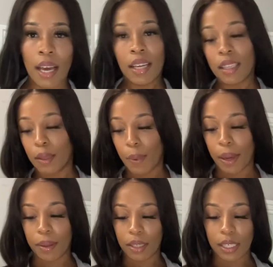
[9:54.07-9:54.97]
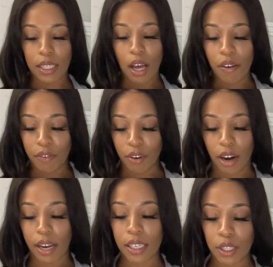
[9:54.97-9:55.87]
the soft
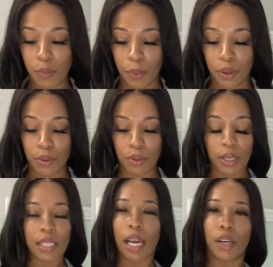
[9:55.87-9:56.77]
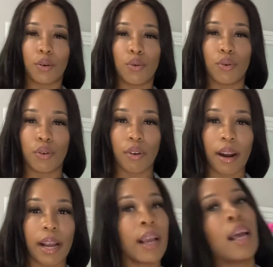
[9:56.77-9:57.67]
gray, super cool. It's like a cool gray.